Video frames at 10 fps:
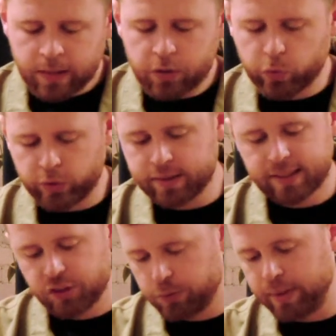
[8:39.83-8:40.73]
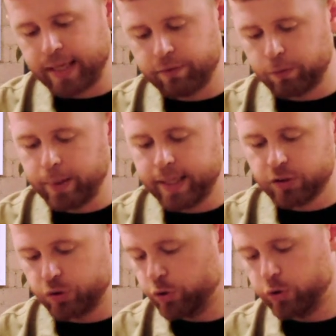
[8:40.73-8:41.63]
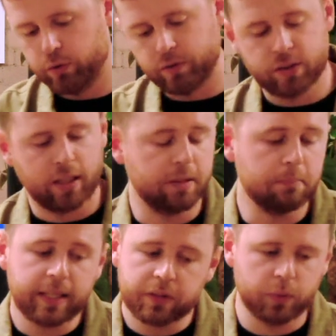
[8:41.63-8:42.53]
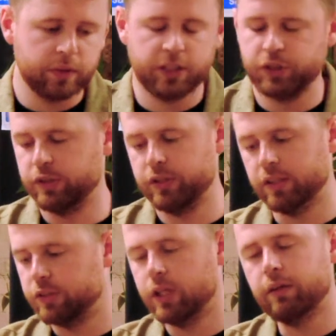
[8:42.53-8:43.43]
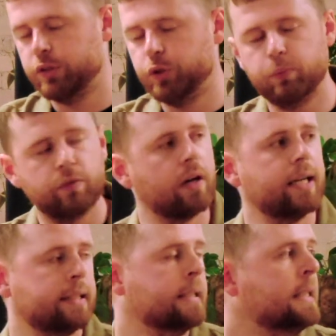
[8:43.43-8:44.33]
your organization may have a page to do with a certain medical condition, a certain service you provide,